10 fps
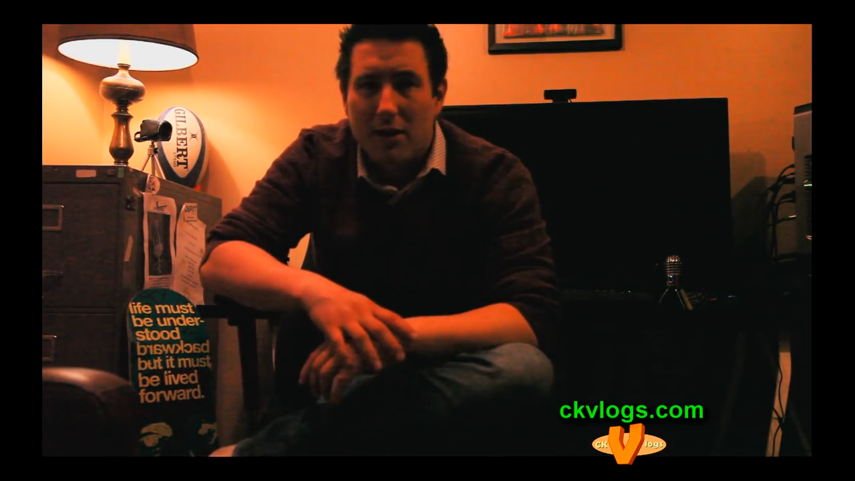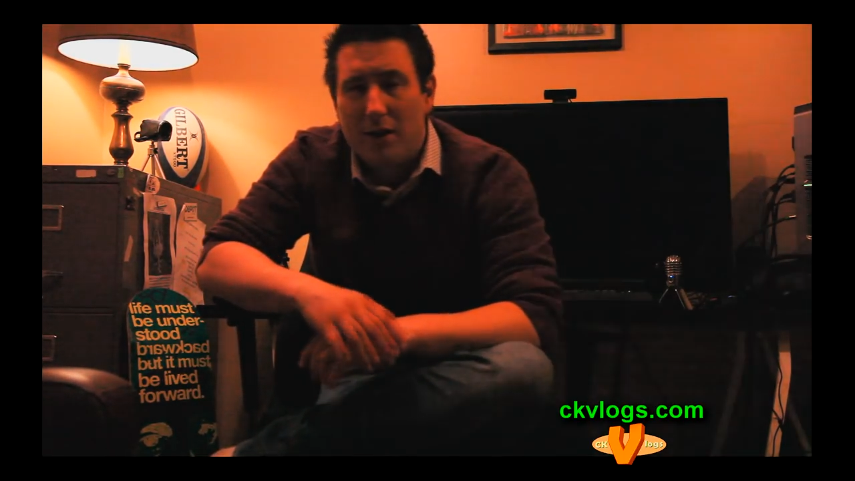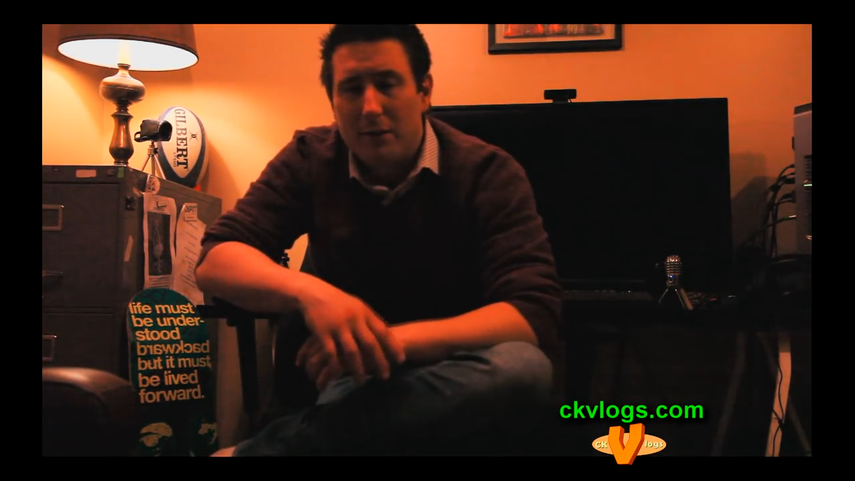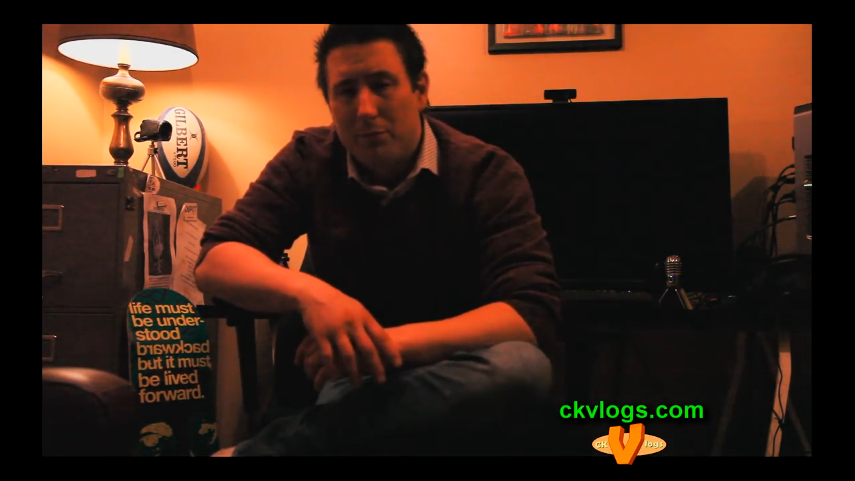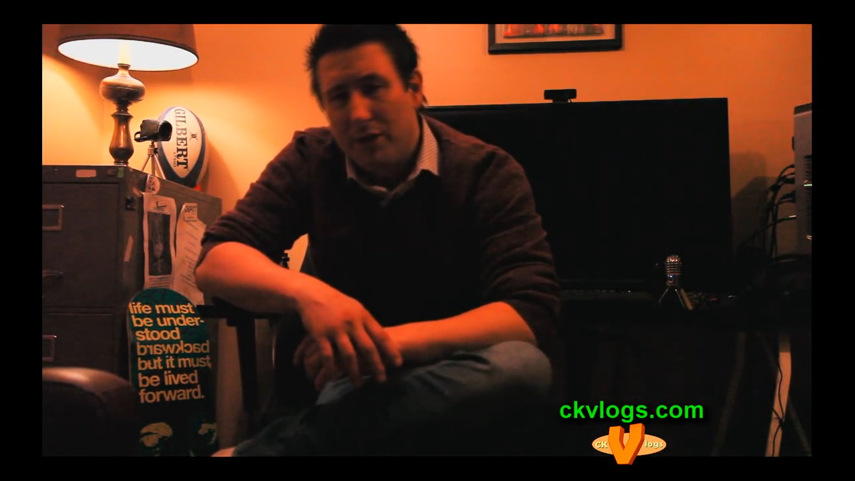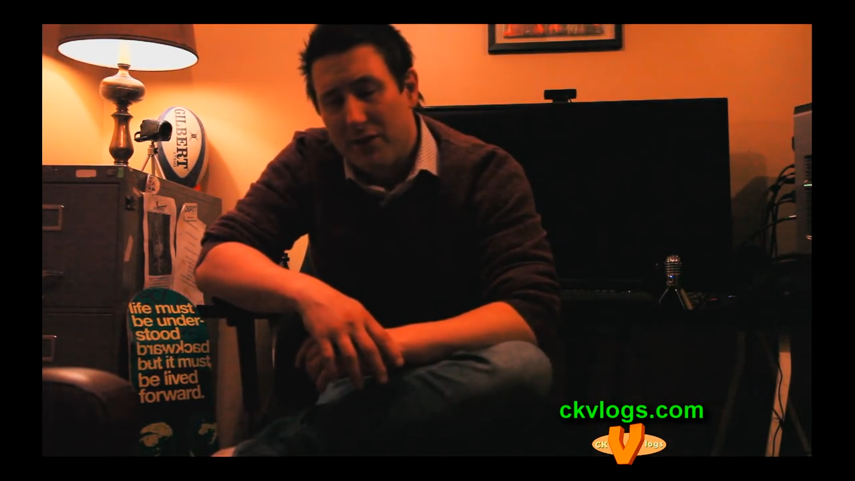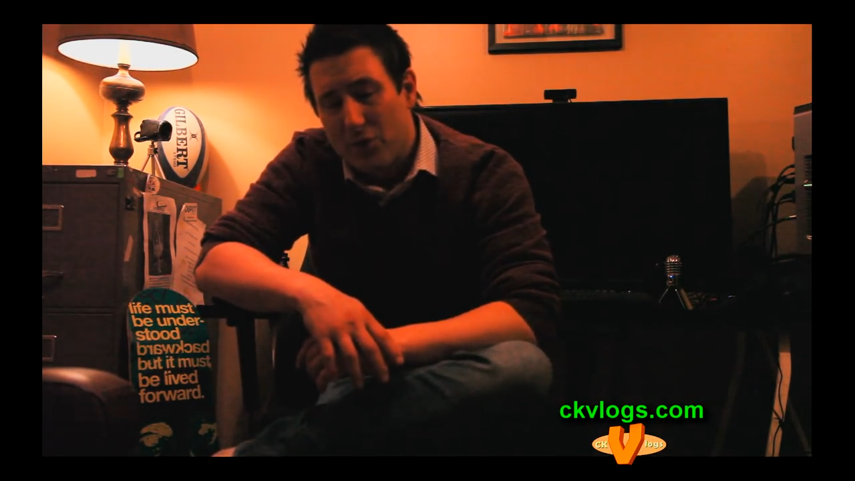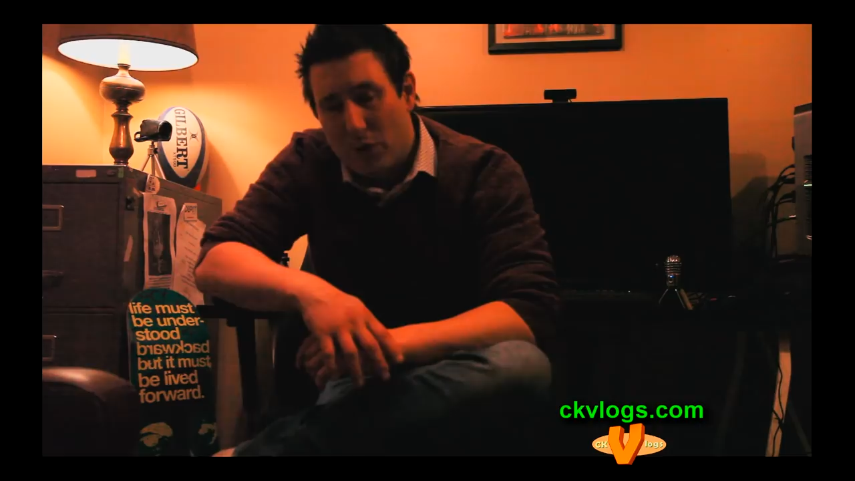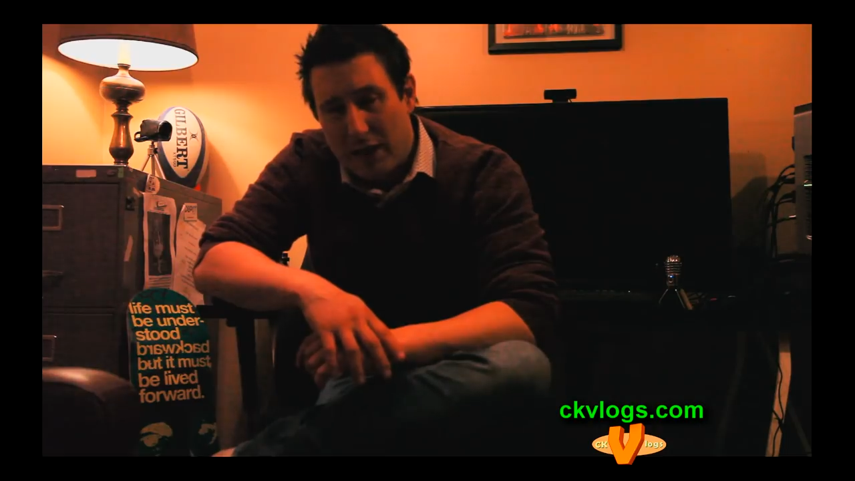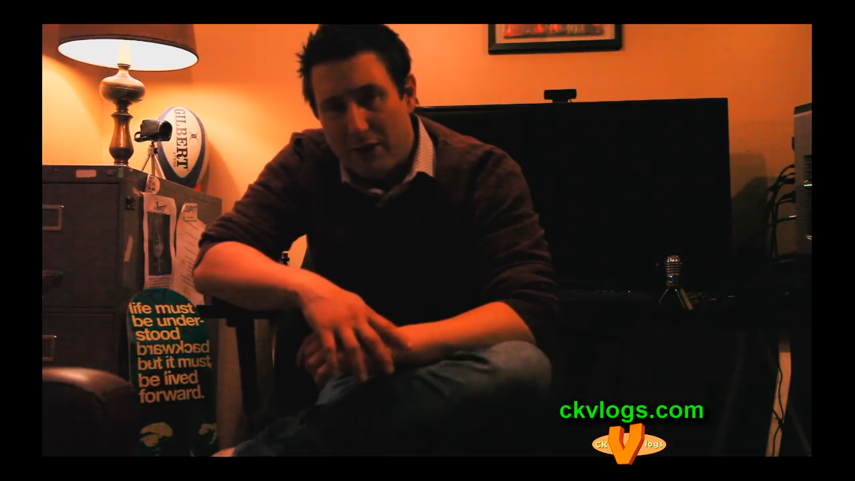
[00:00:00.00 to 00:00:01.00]
on putting a
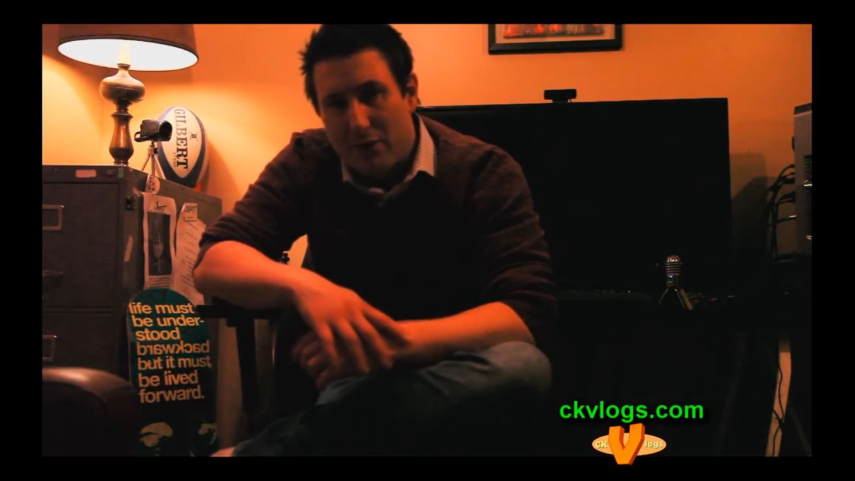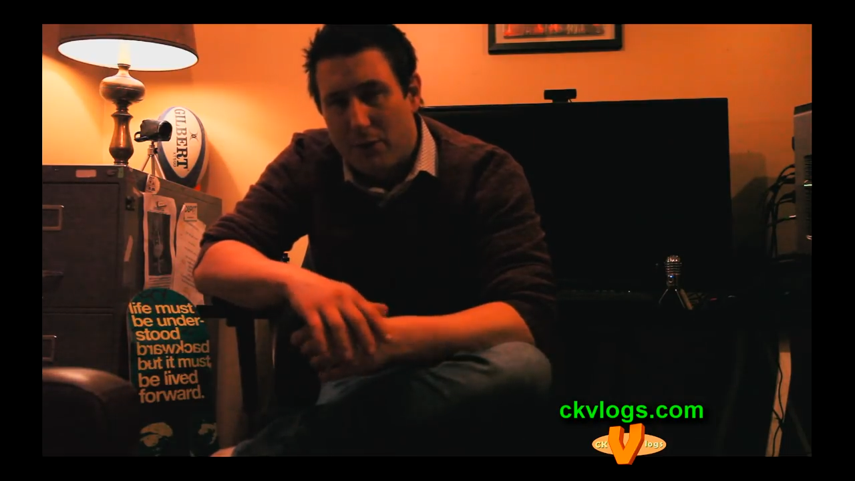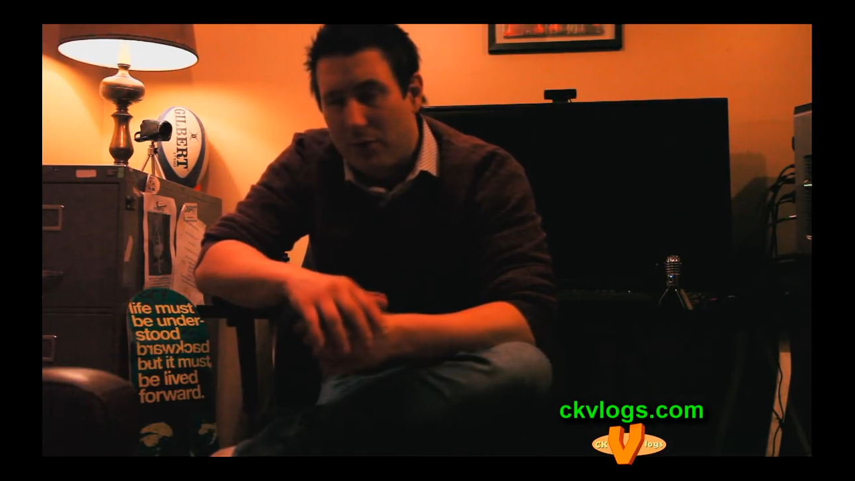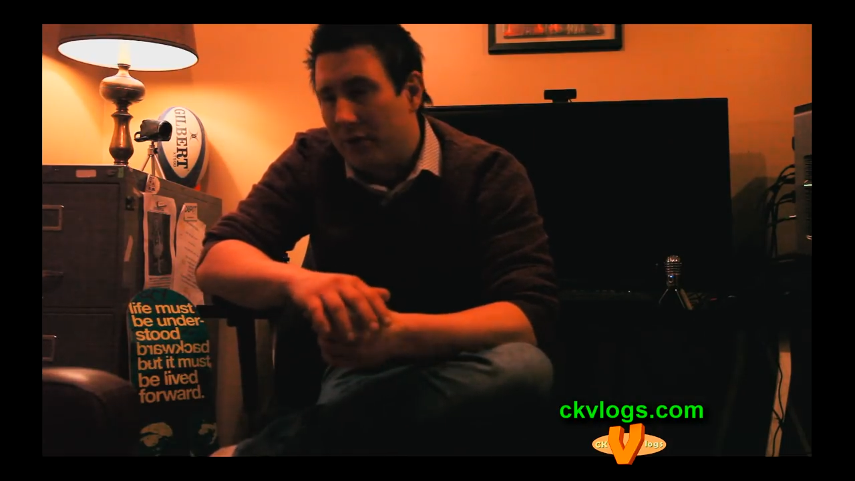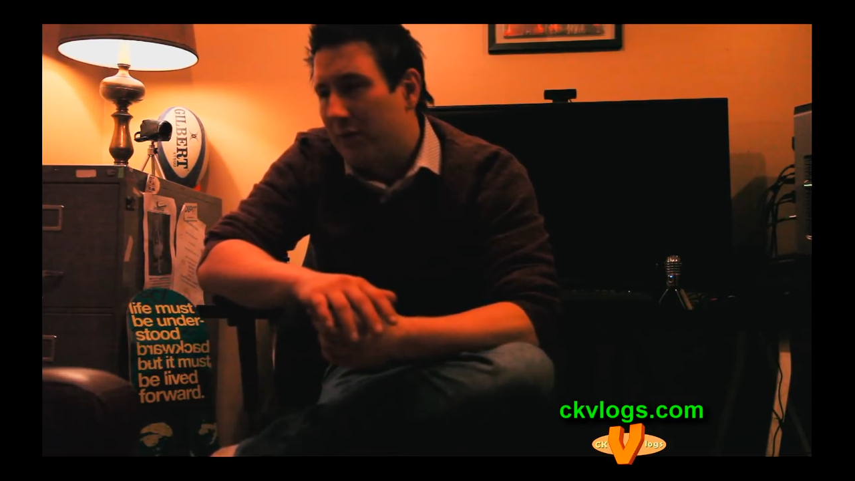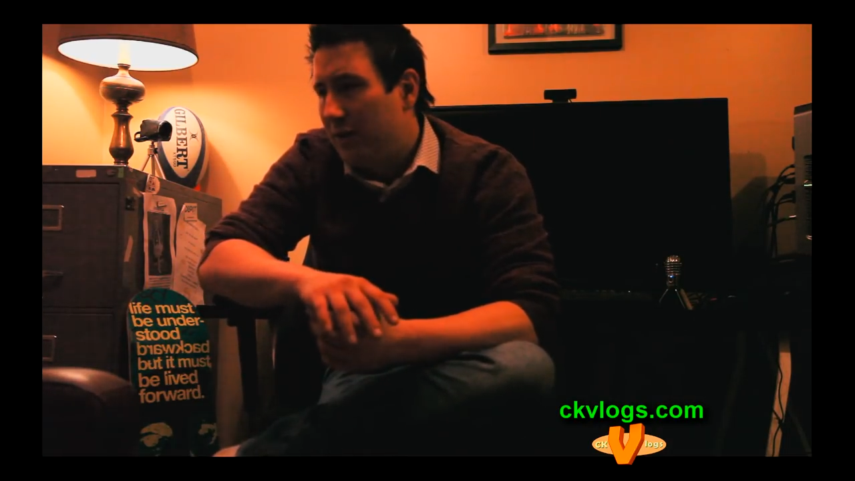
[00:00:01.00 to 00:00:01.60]
store together where,